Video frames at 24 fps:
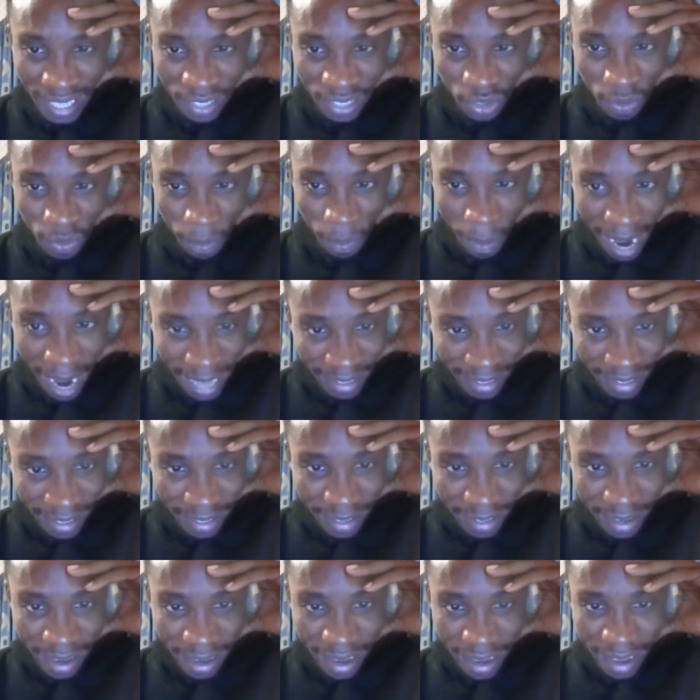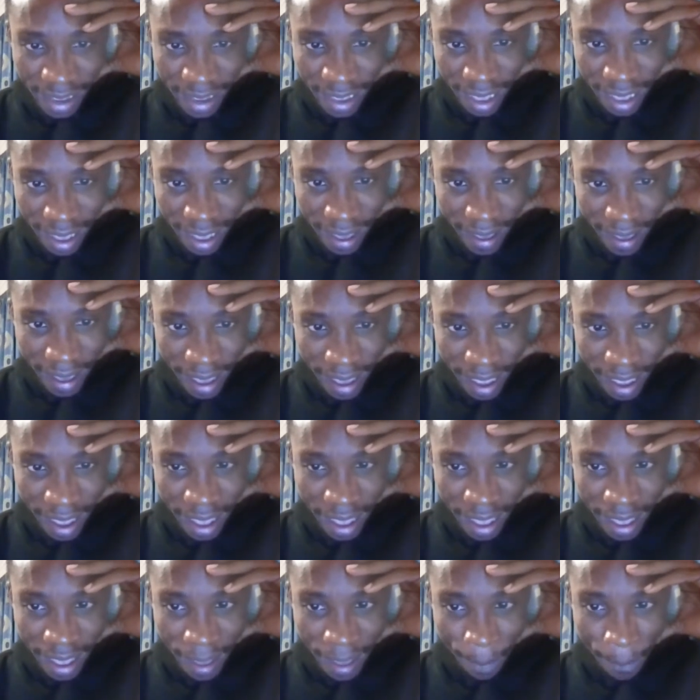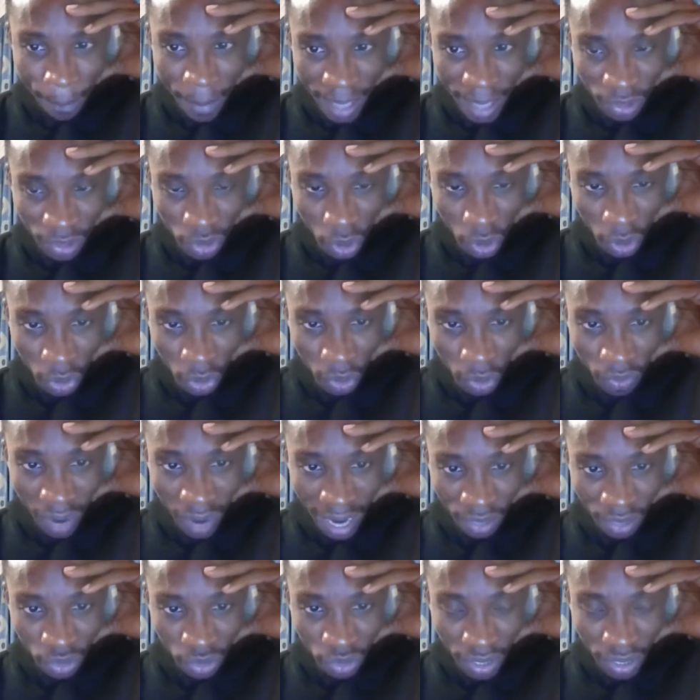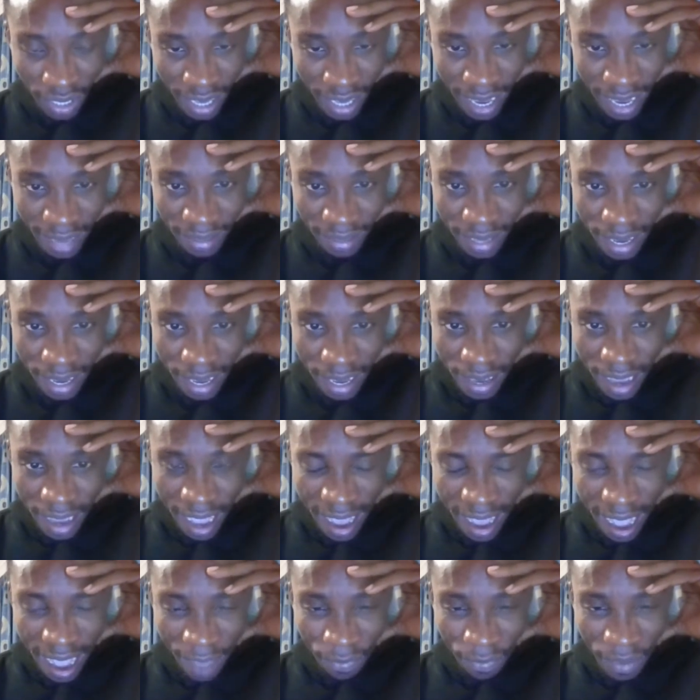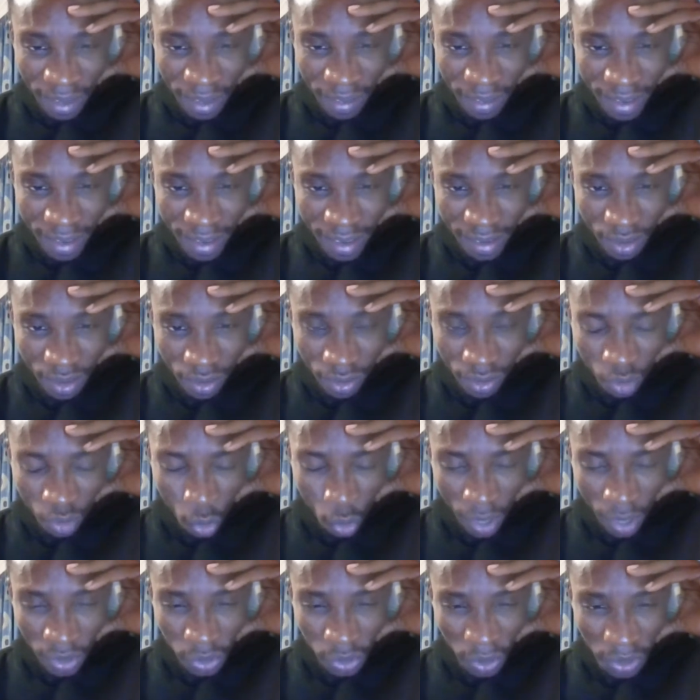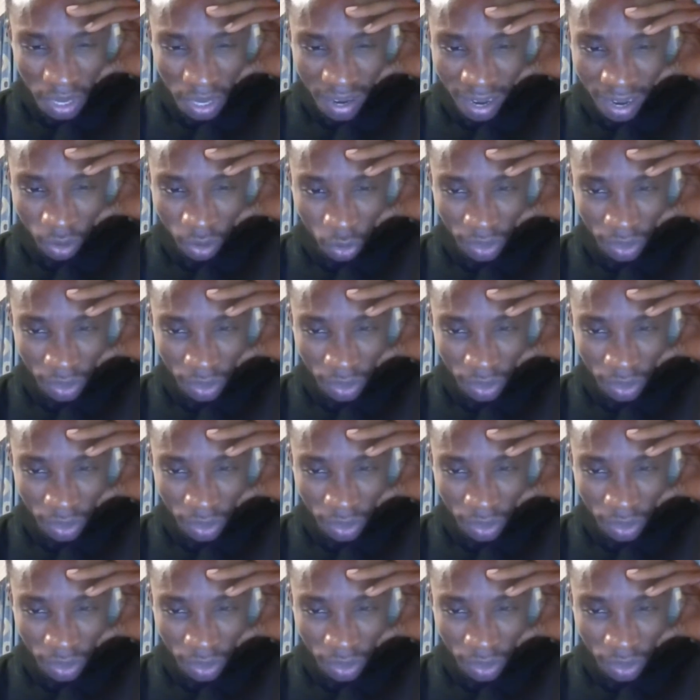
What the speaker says: the SMART method of answering. Yes, I think this question 3 and